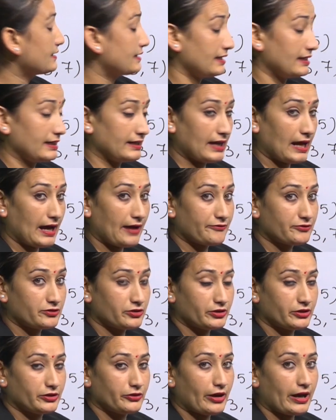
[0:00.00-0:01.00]
Then after
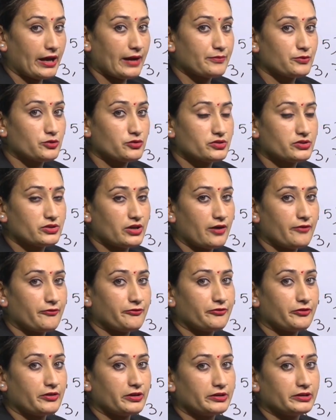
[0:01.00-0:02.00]
you have to jump
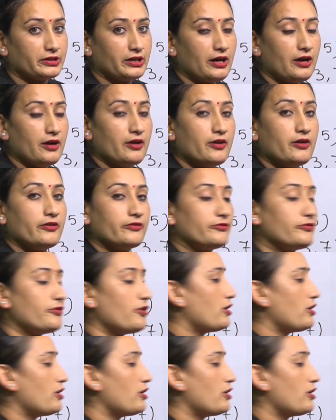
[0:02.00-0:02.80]
for the 4